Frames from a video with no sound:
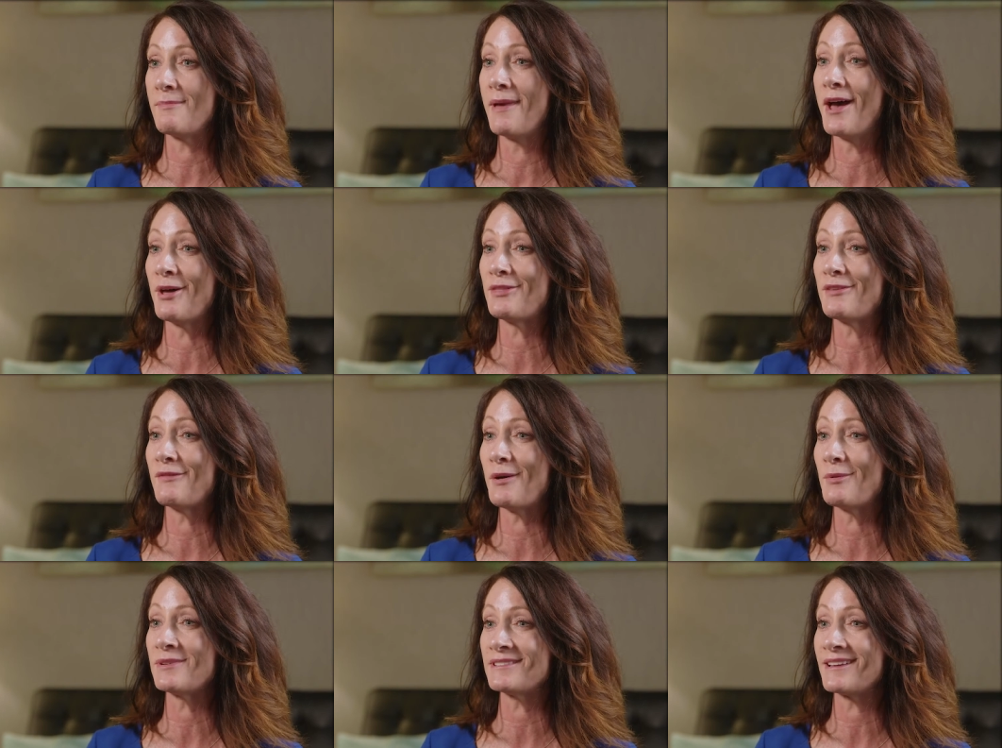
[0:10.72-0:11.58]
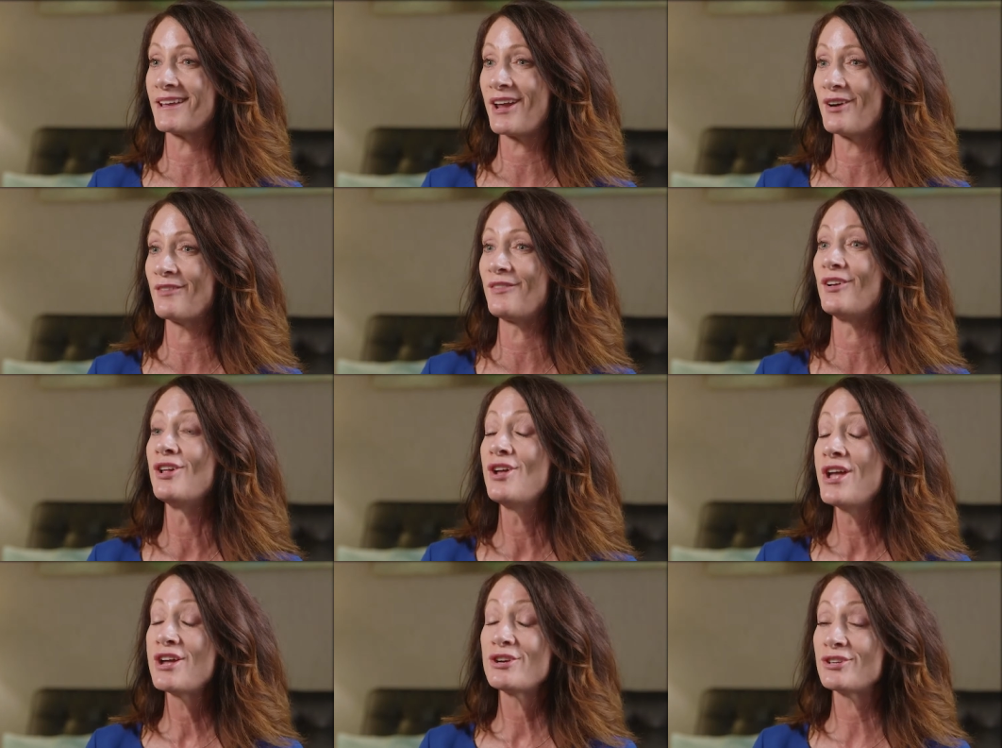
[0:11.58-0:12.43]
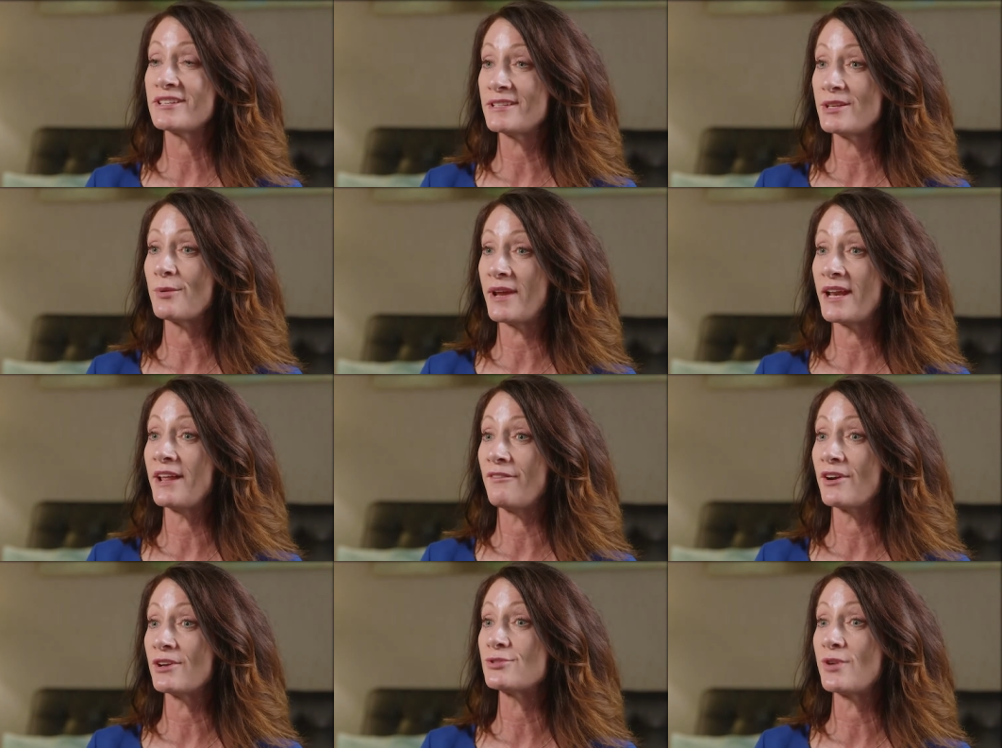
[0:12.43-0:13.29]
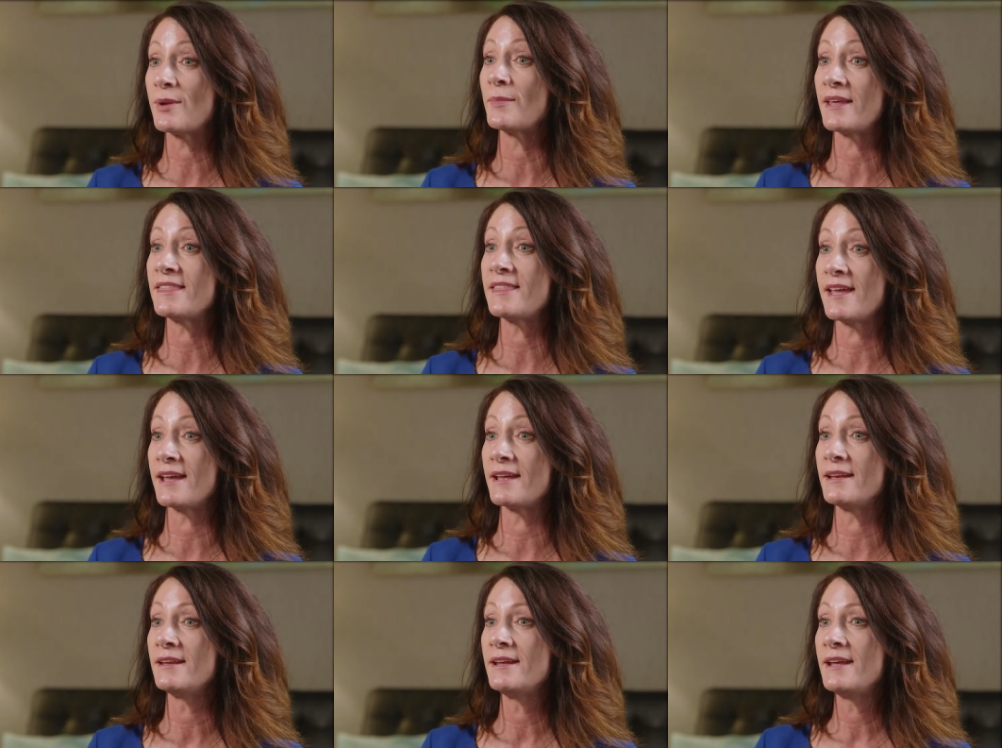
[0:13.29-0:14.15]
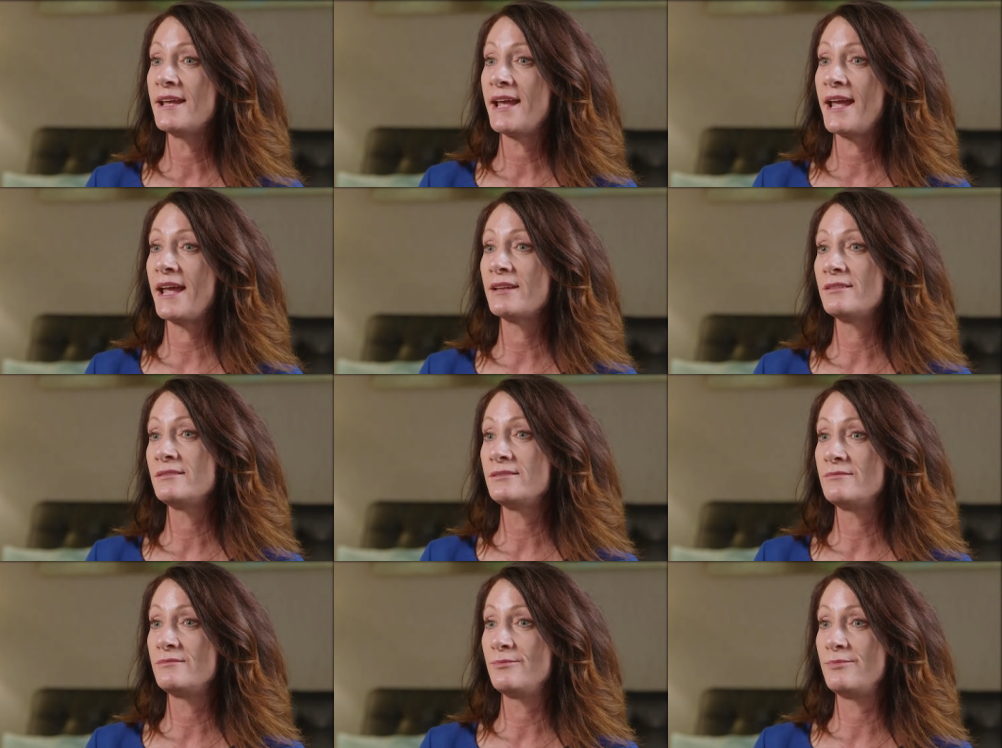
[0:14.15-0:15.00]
mouth if I wasn't careful, just because they were getting extremely thin. And